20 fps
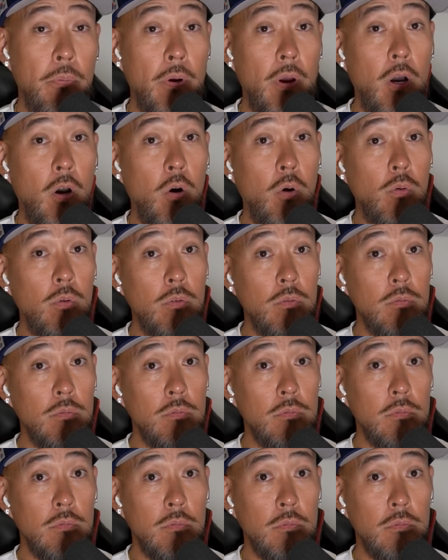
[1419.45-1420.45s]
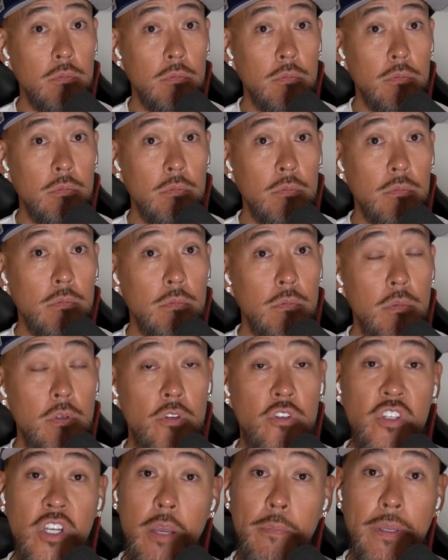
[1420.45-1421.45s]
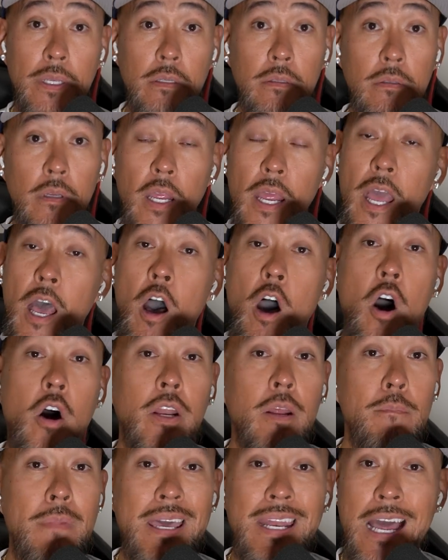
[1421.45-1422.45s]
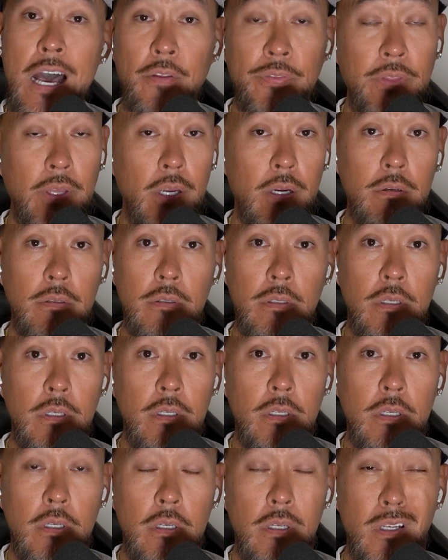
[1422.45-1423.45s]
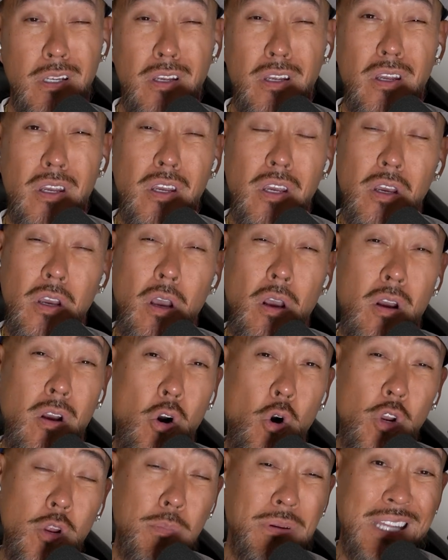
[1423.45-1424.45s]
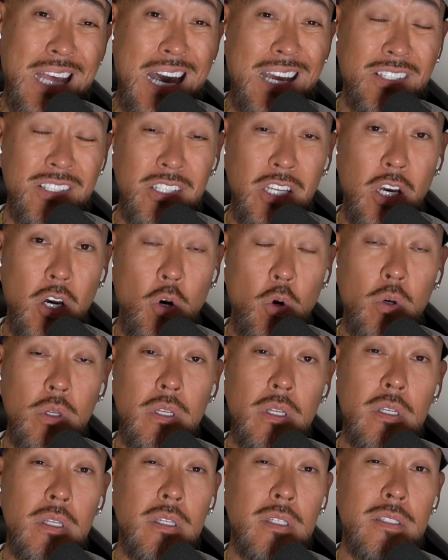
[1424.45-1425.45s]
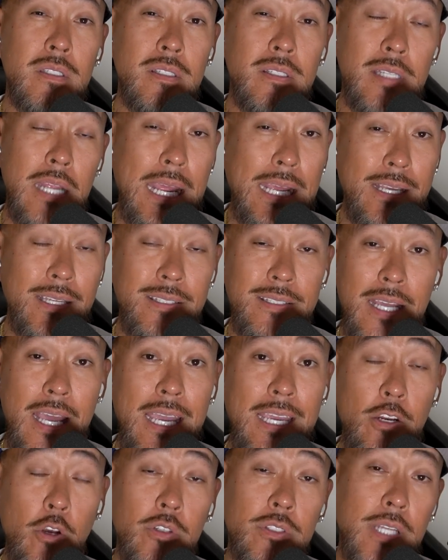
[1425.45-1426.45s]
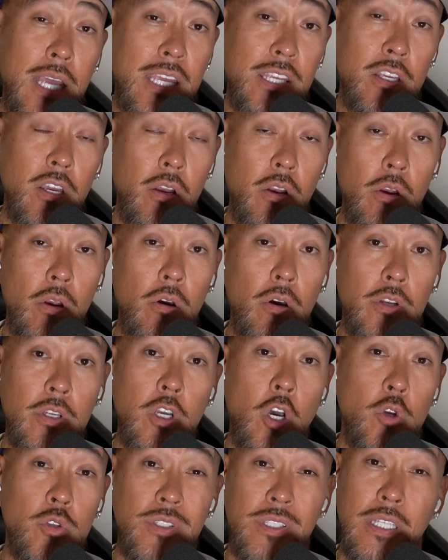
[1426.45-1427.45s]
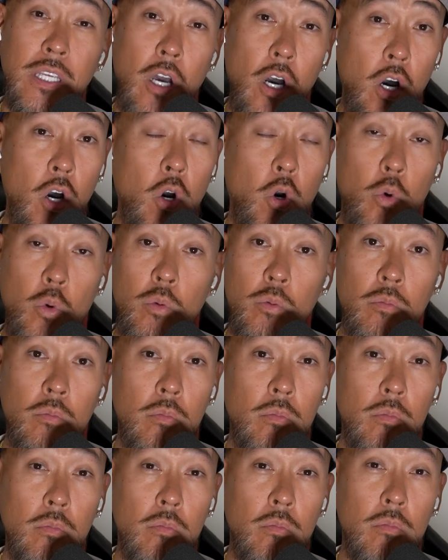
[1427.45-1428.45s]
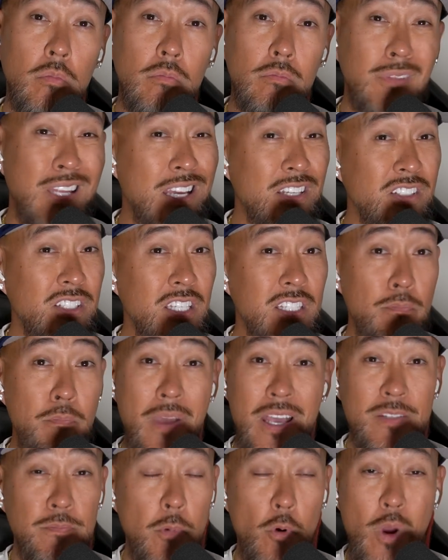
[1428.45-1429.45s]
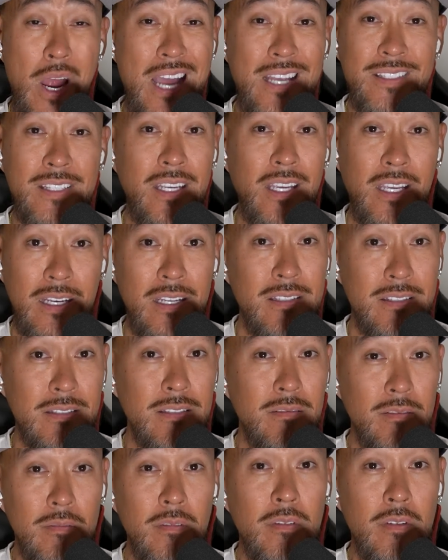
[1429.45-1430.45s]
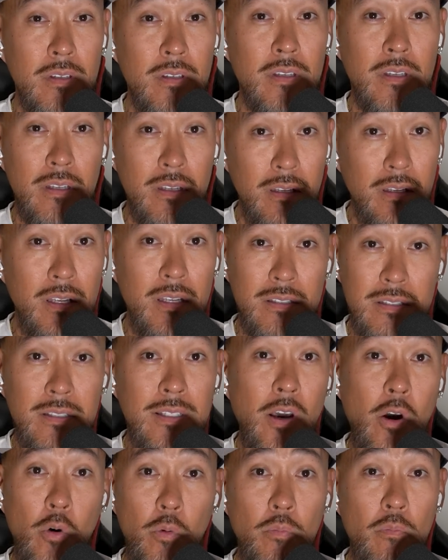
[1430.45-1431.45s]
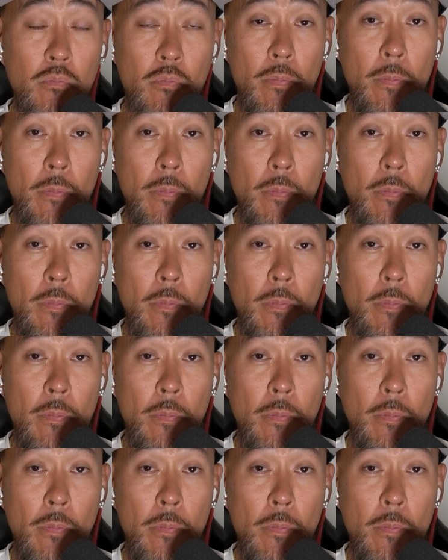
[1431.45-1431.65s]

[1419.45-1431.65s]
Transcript: Bro, Jimmy, all the men out there, go to Bellagio, take a date or take your girl to go see O. That shit's mesmerizing and it's dope.